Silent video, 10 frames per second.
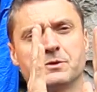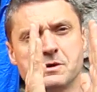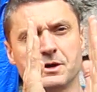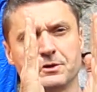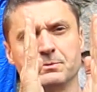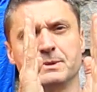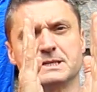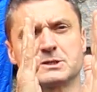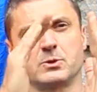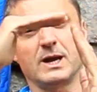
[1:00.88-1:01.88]
rather than be
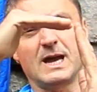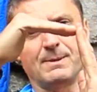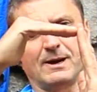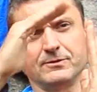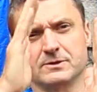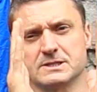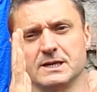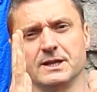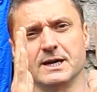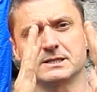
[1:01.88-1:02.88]
square baffles
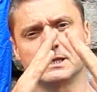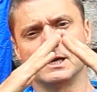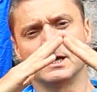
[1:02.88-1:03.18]
like that,